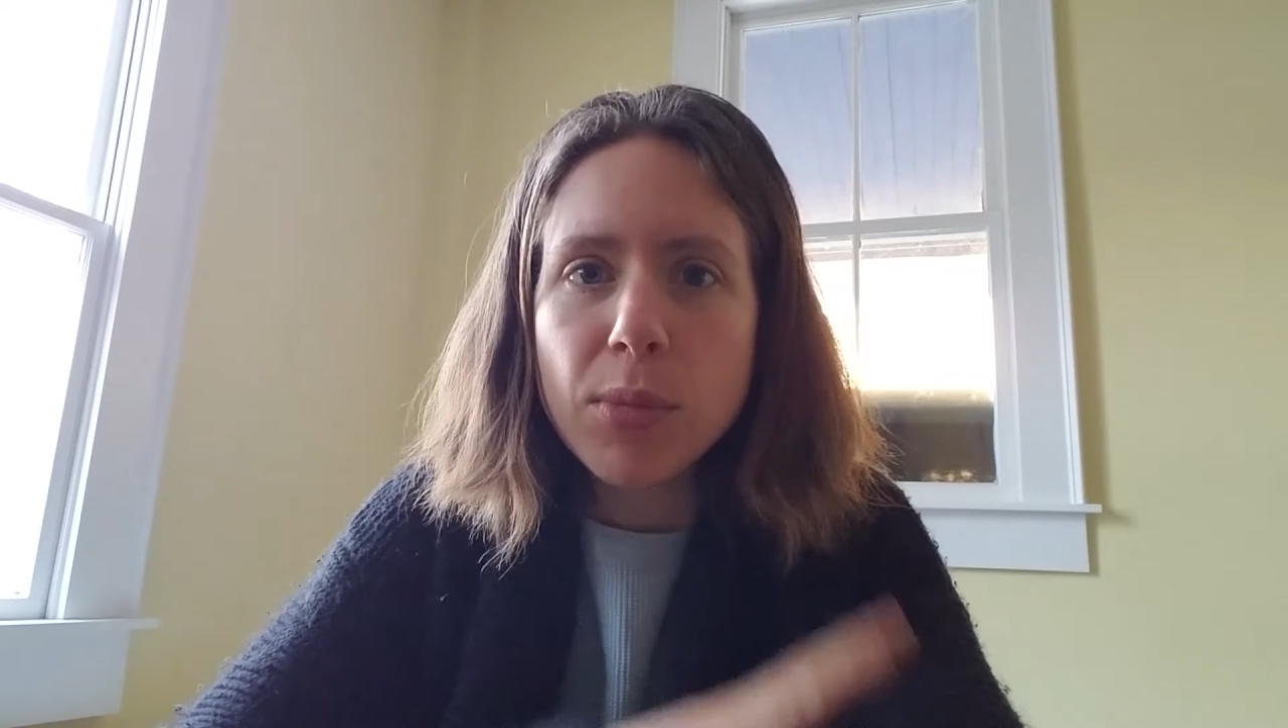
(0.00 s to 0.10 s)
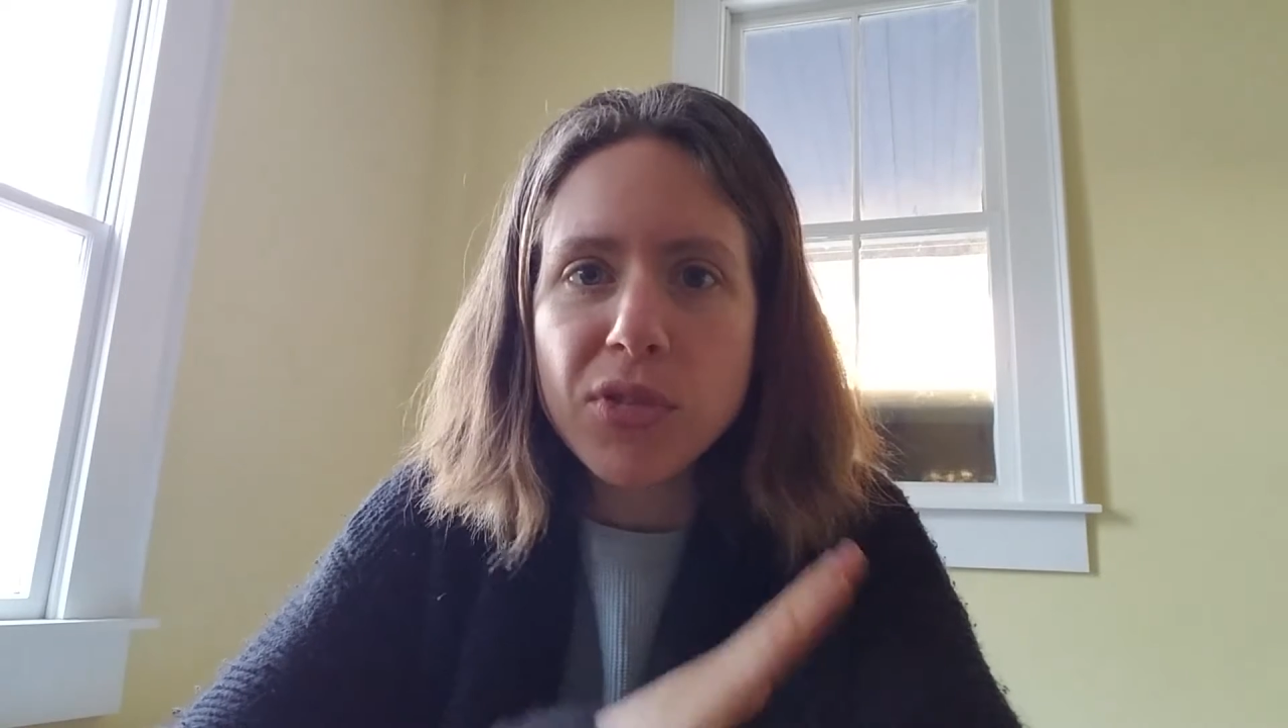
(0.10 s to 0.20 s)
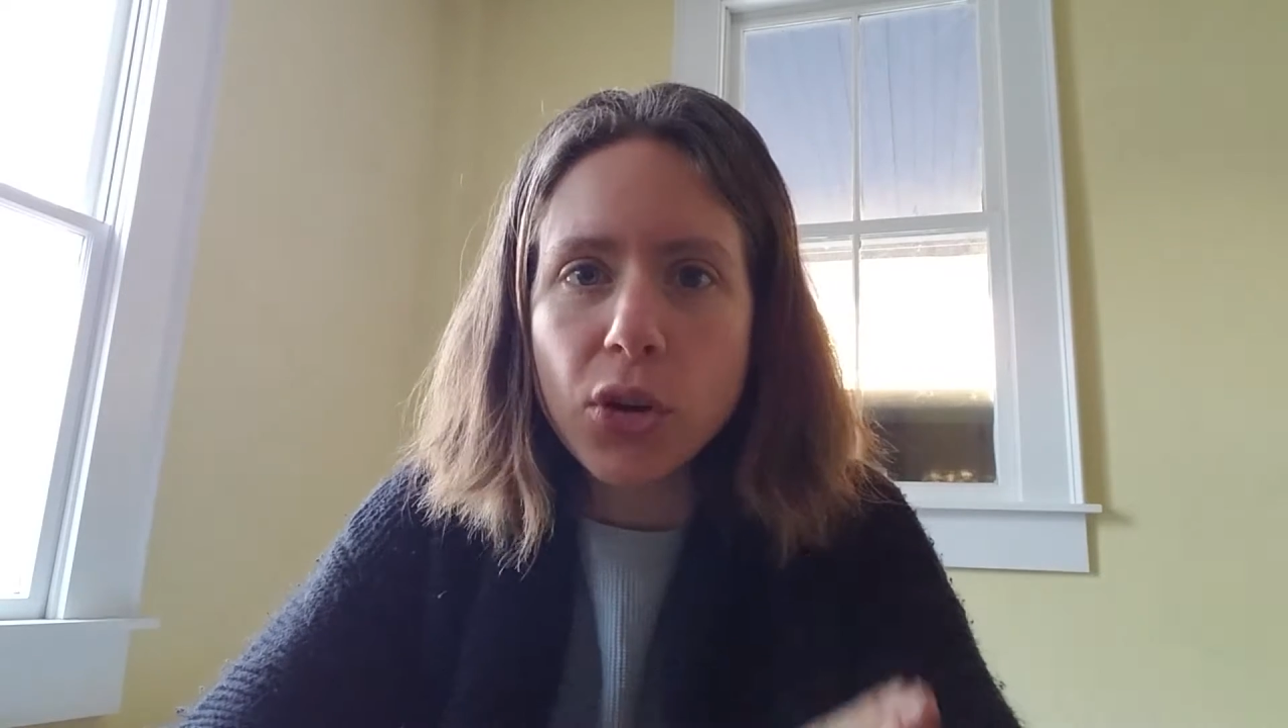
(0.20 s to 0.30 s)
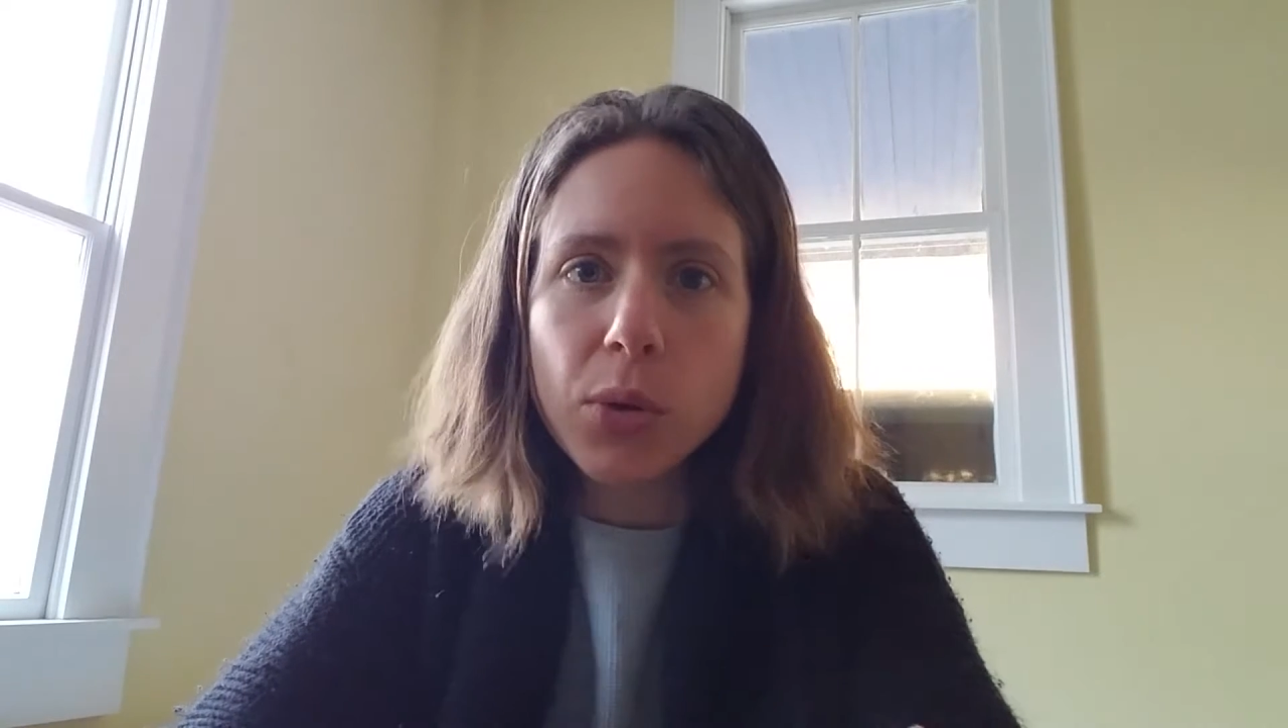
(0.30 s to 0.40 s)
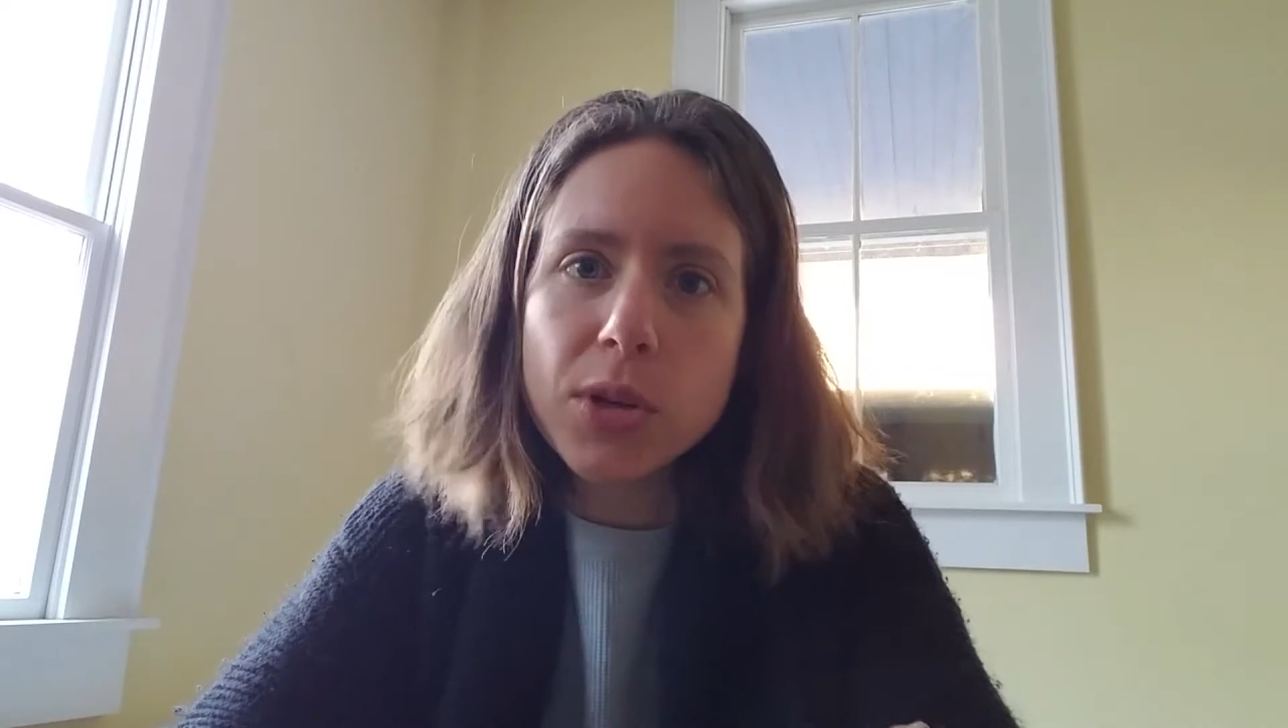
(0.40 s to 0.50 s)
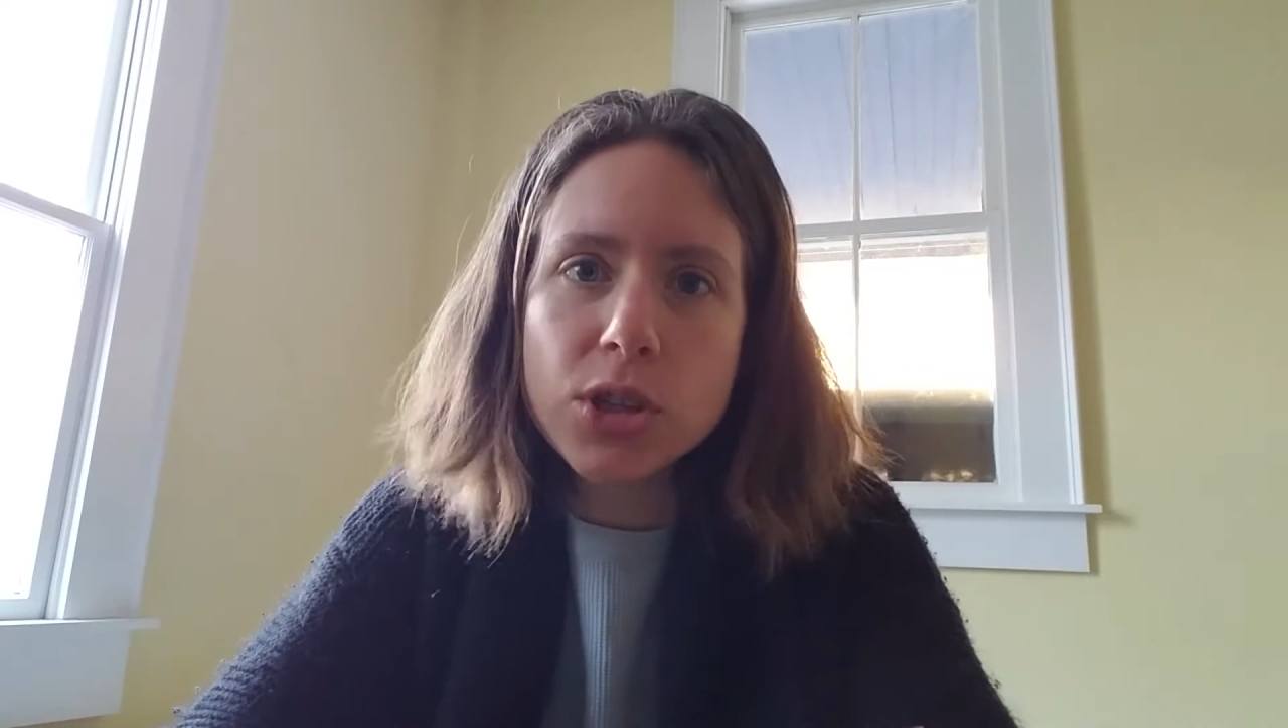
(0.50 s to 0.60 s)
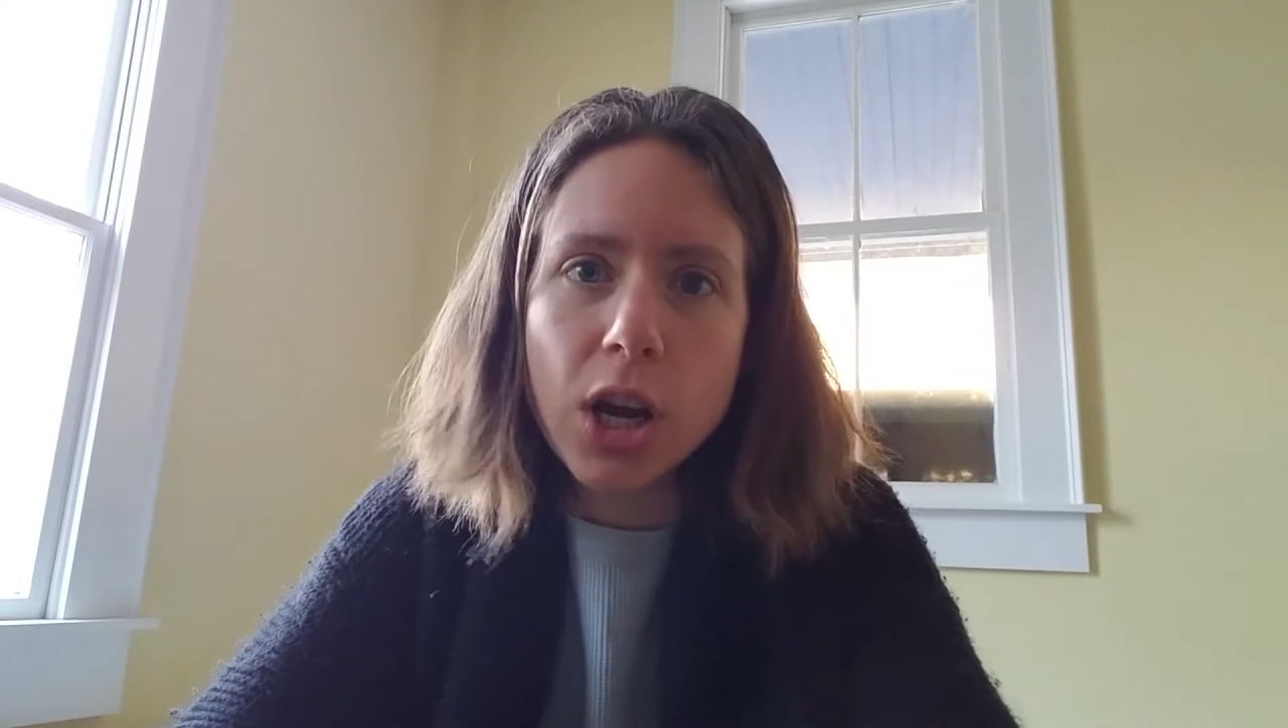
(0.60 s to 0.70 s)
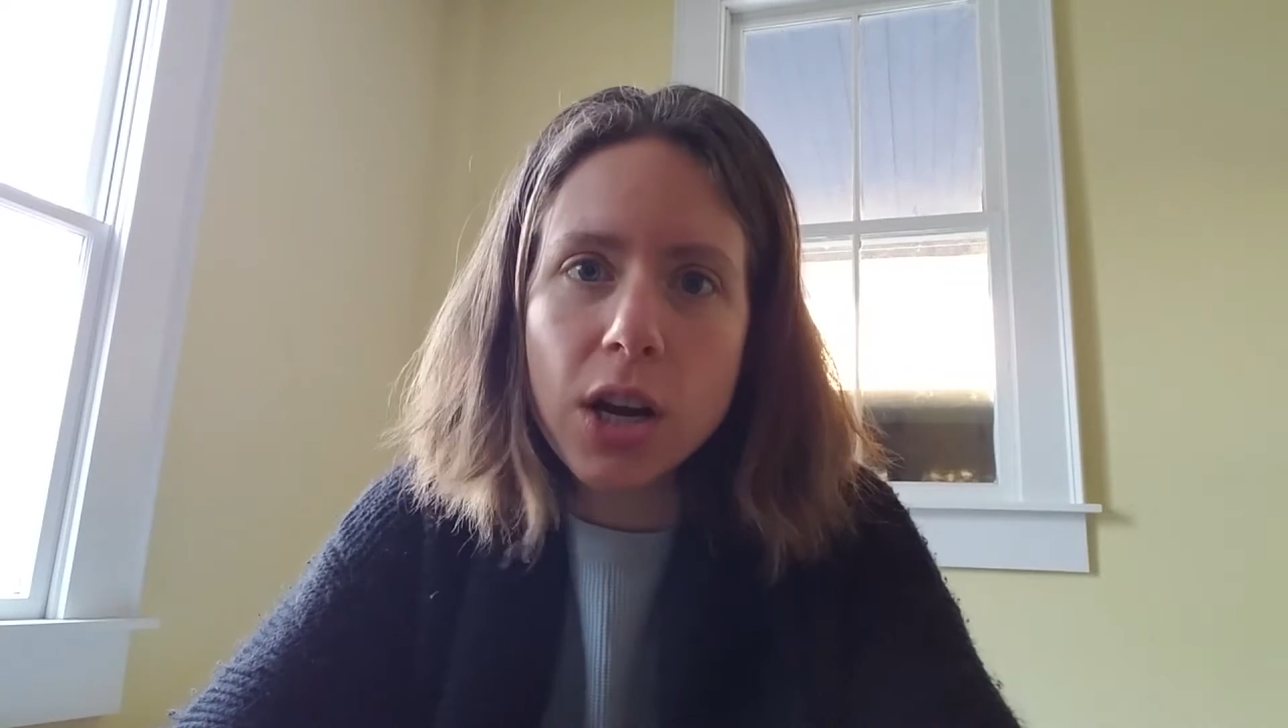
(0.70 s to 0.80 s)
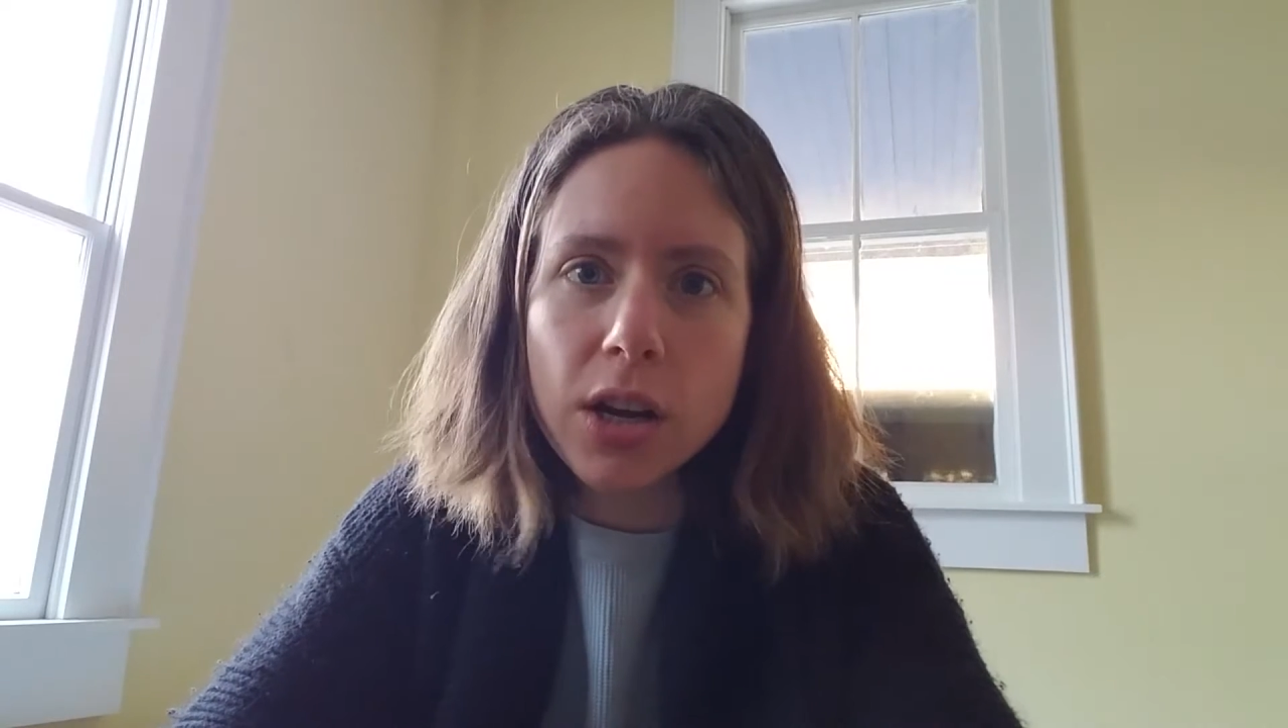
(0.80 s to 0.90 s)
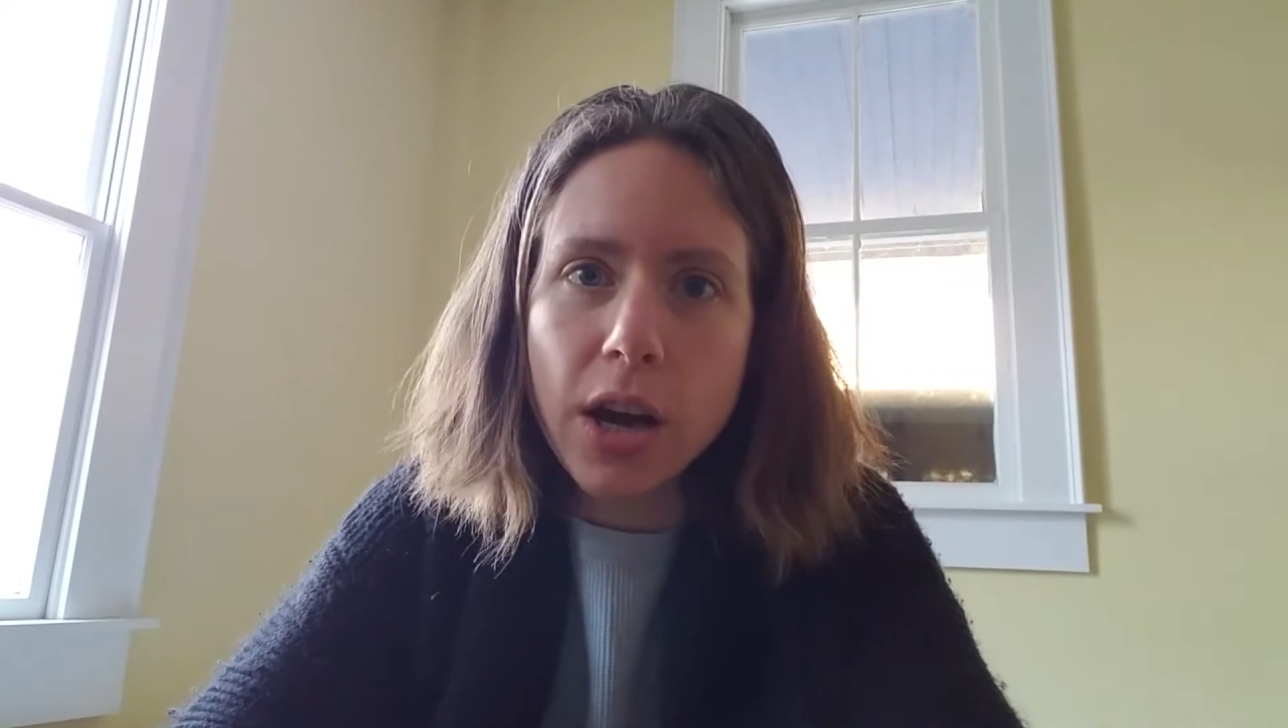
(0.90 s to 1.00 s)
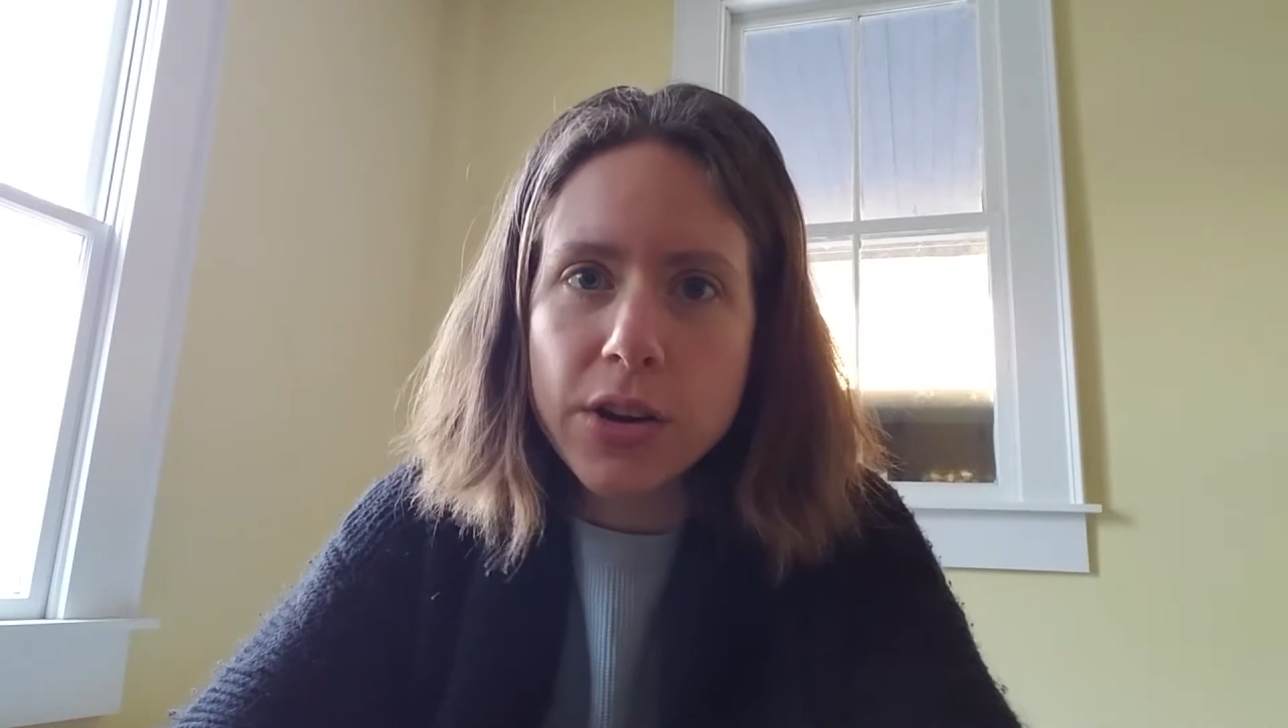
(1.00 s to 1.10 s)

Before we start,